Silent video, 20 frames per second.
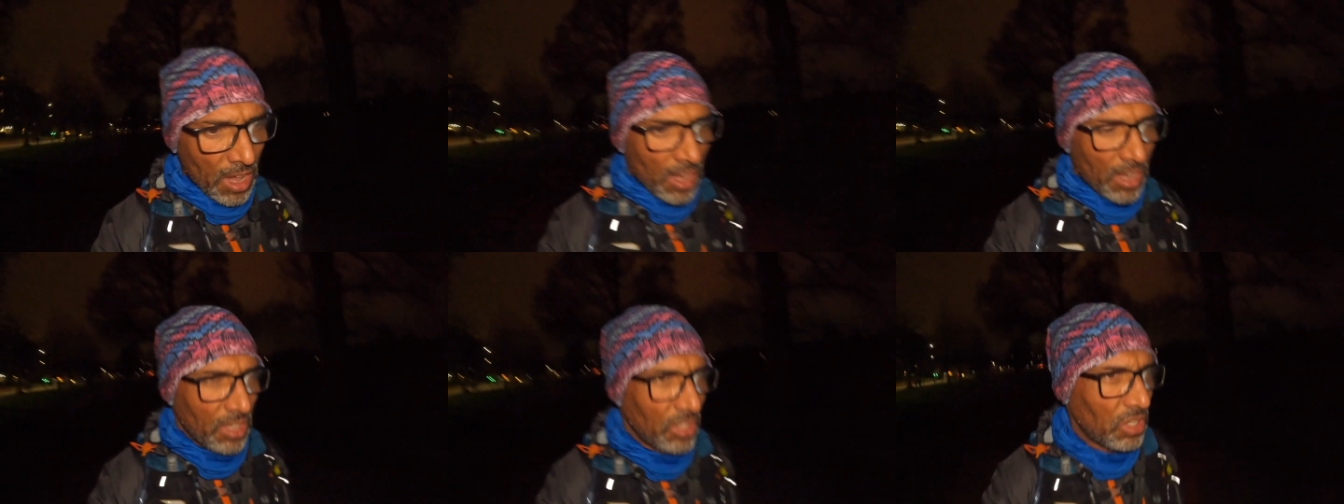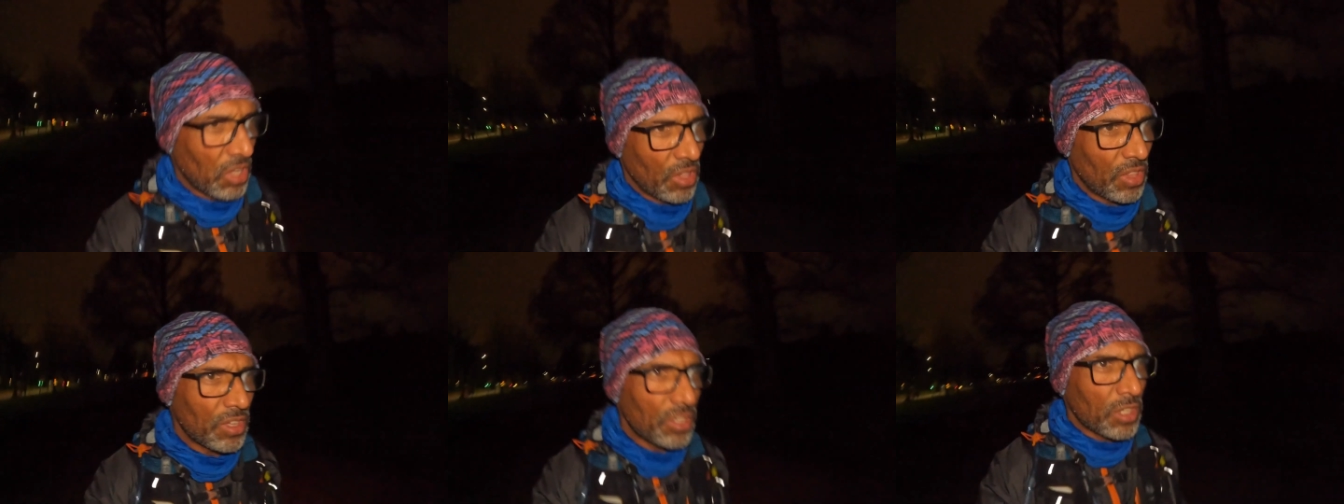So
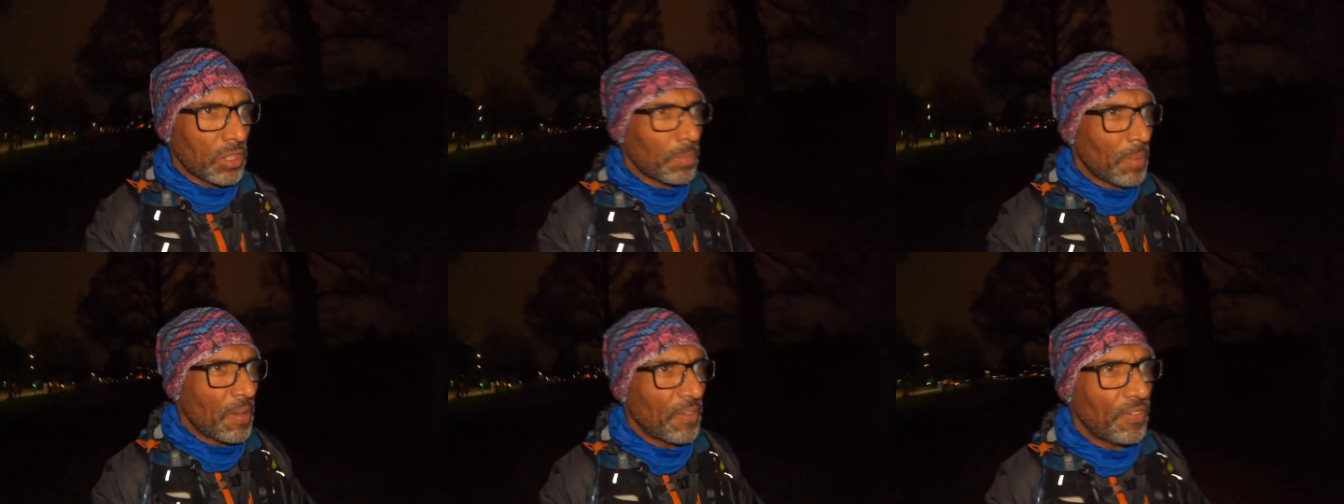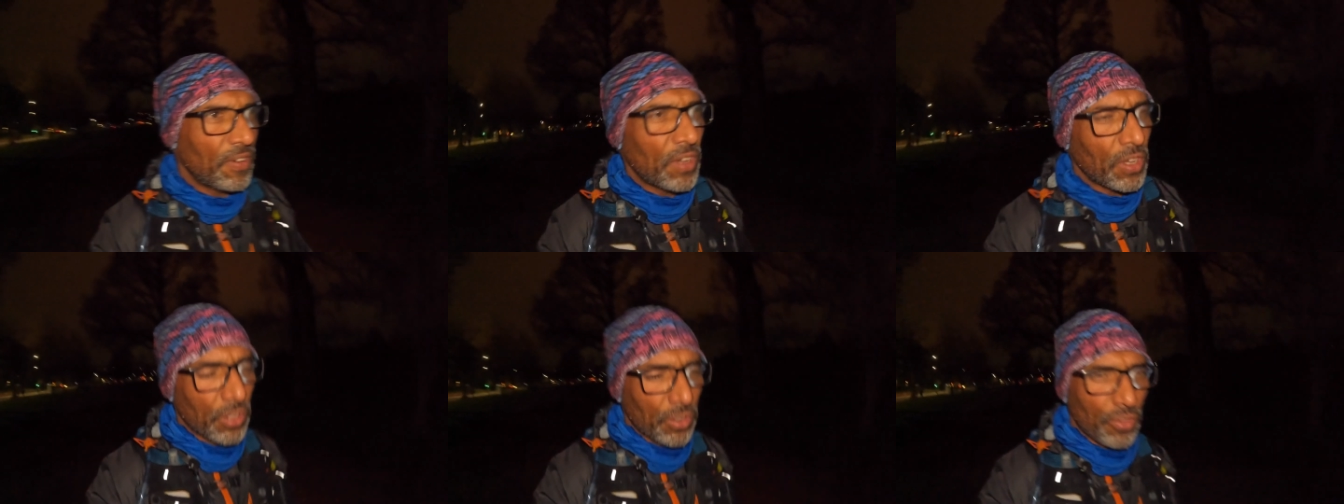this is my
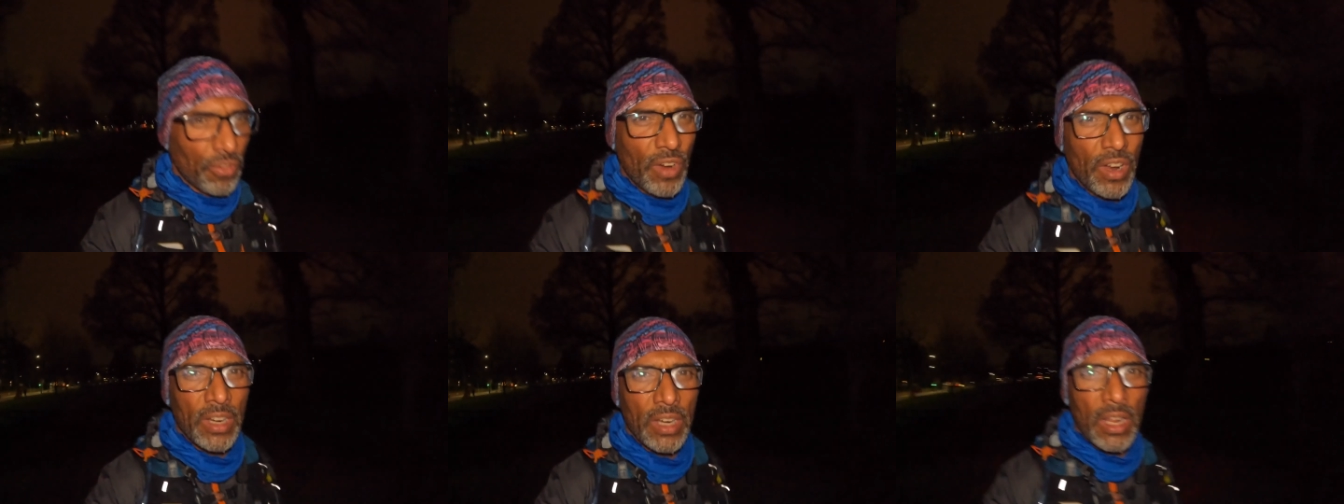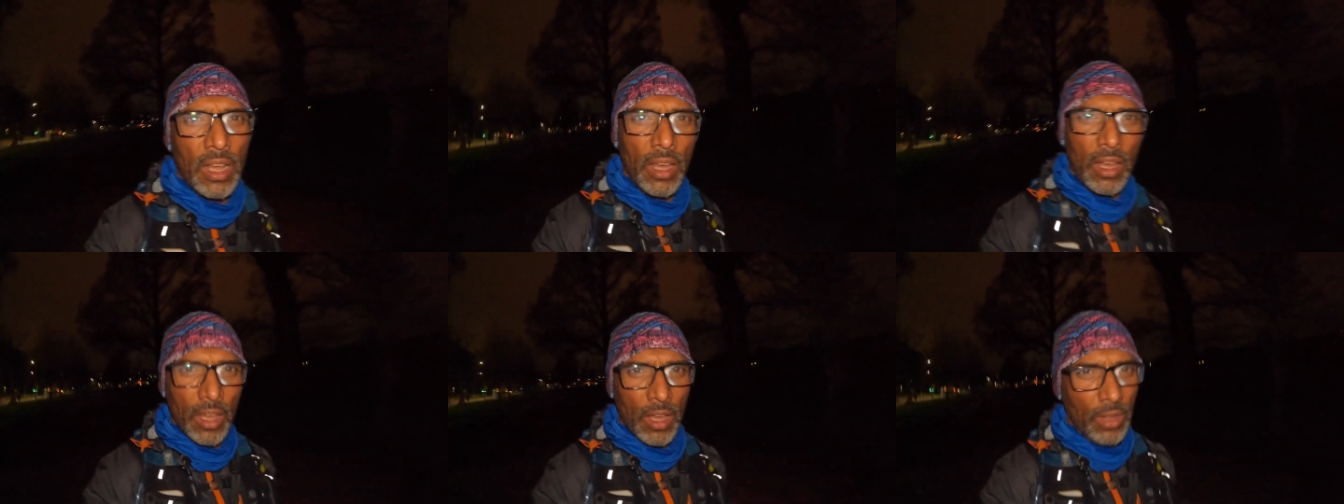first run.
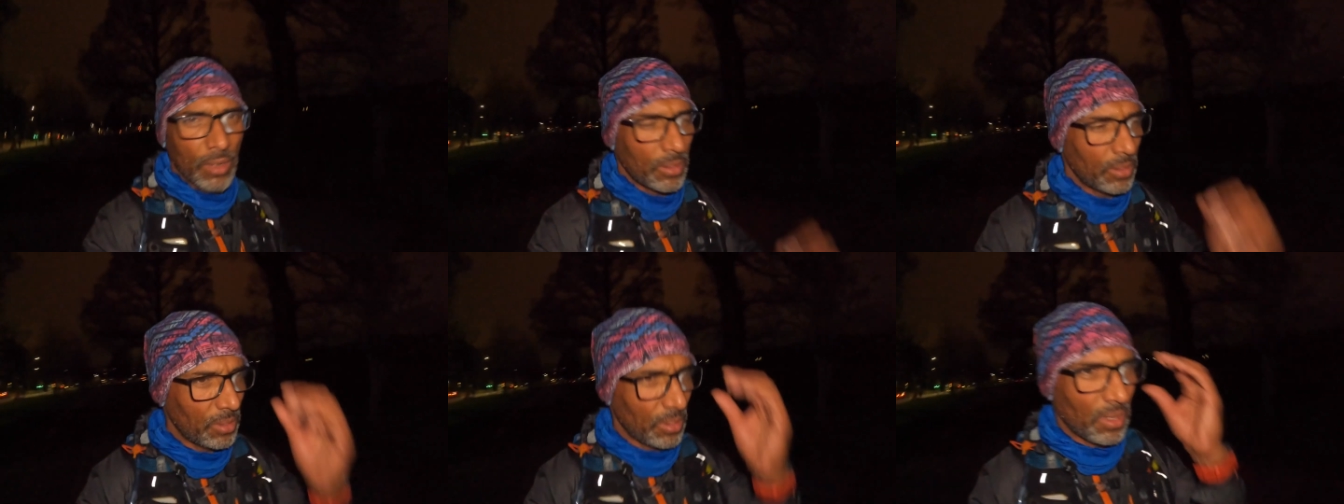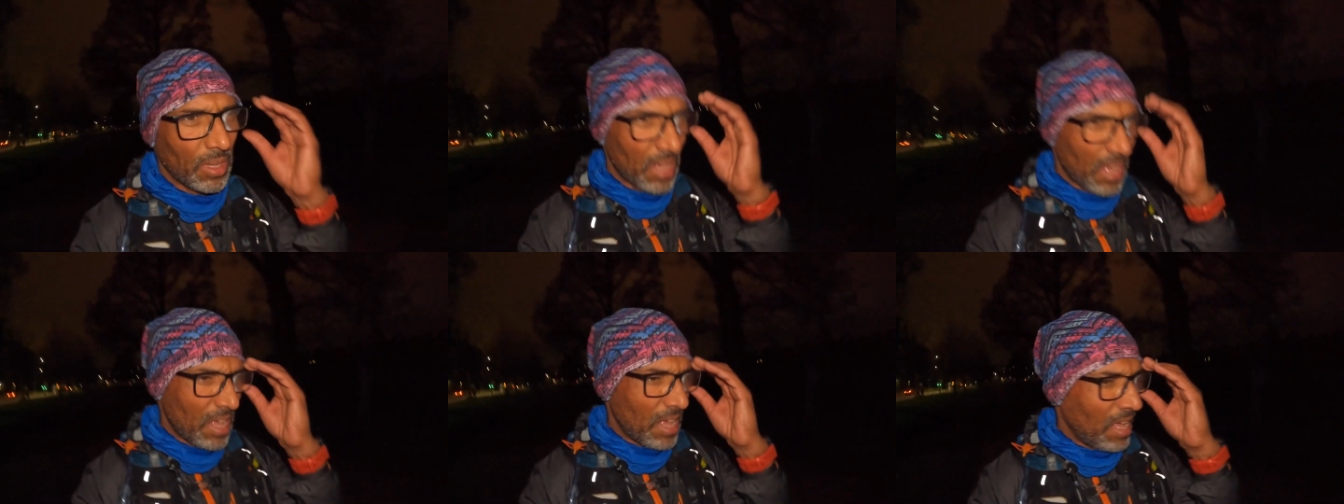Ooh,
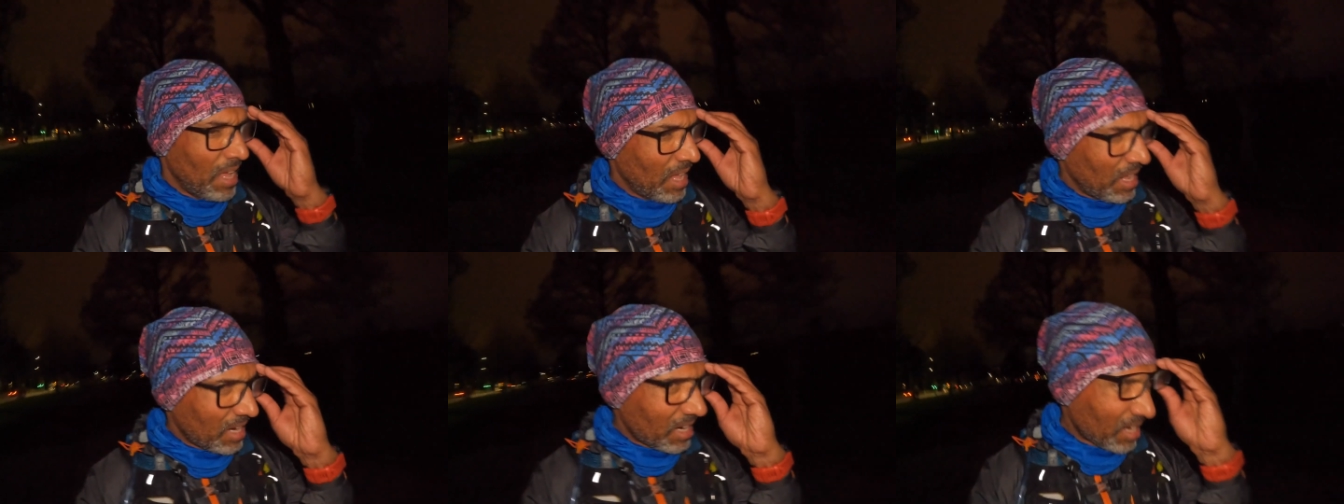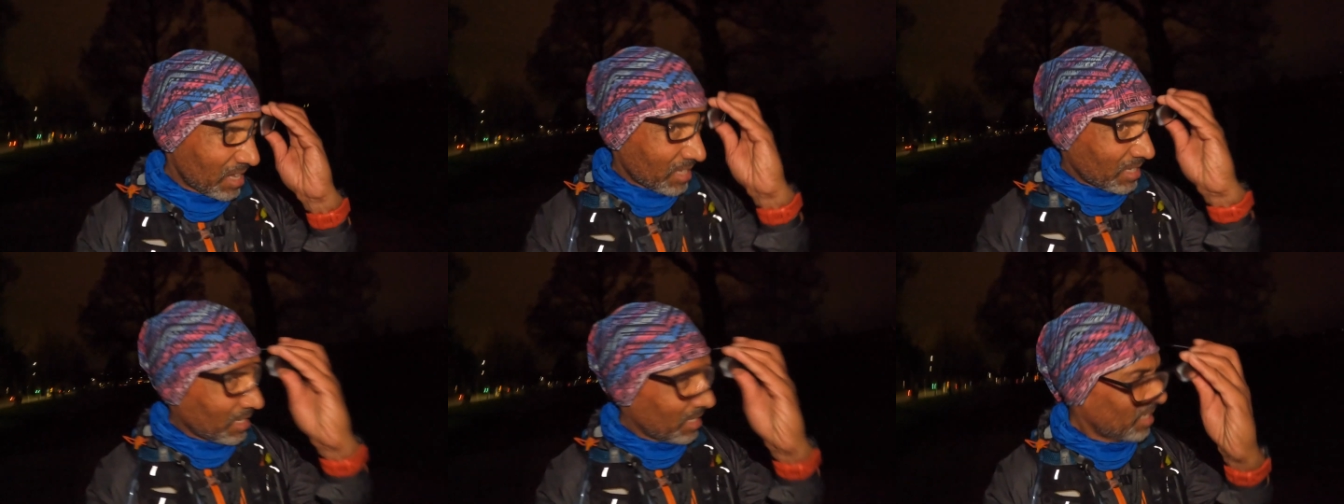
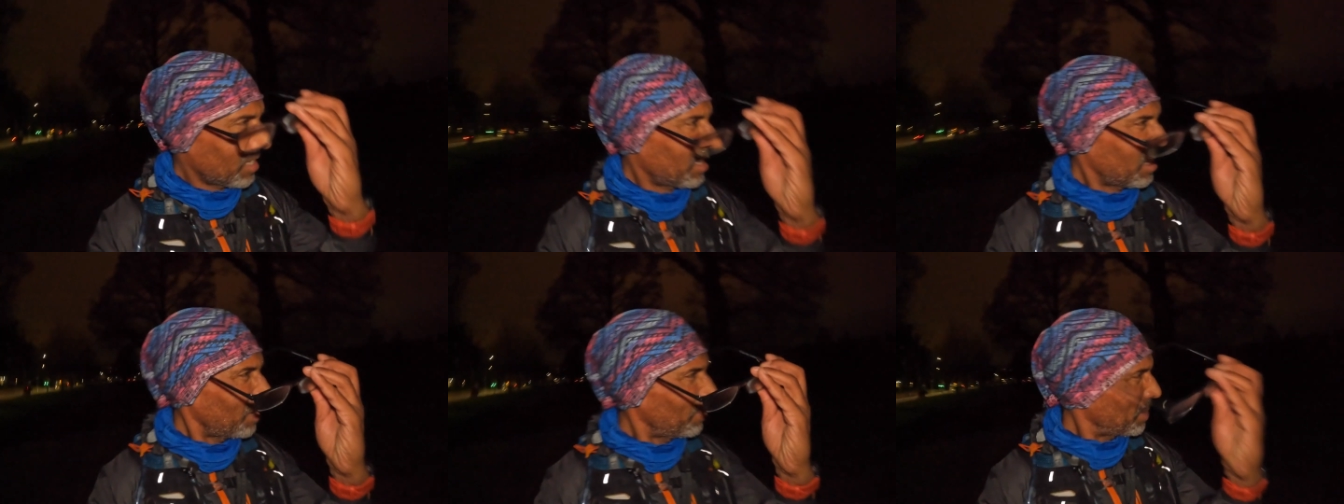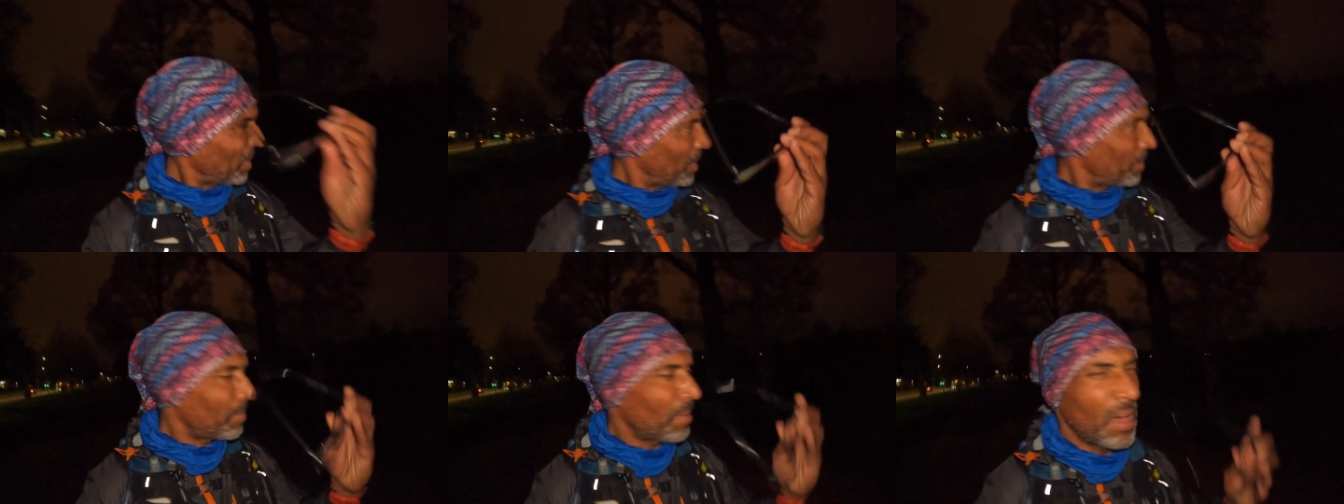glasses are steaming
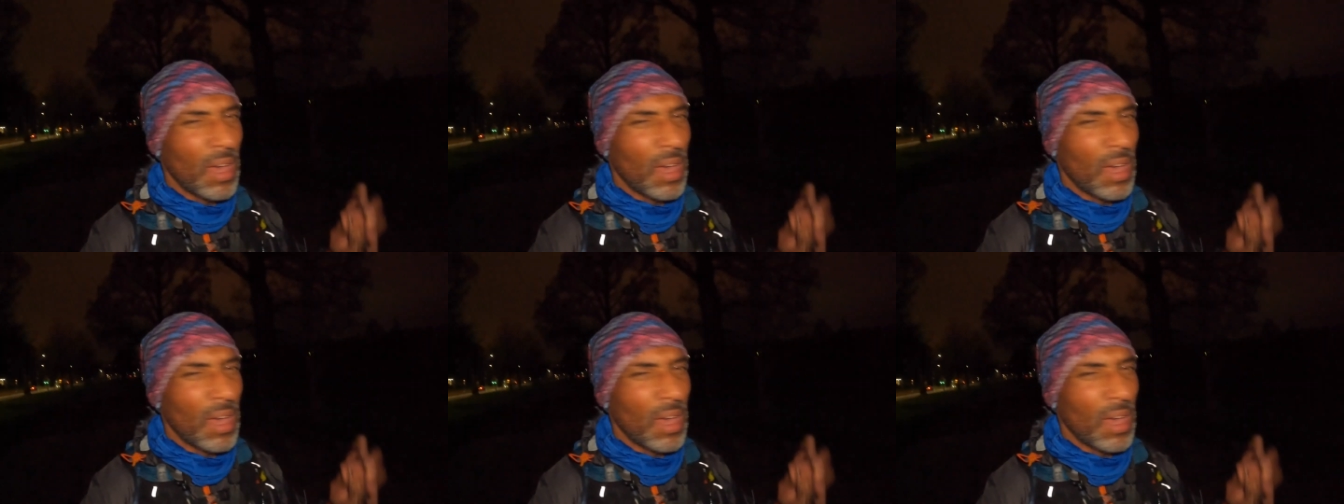up.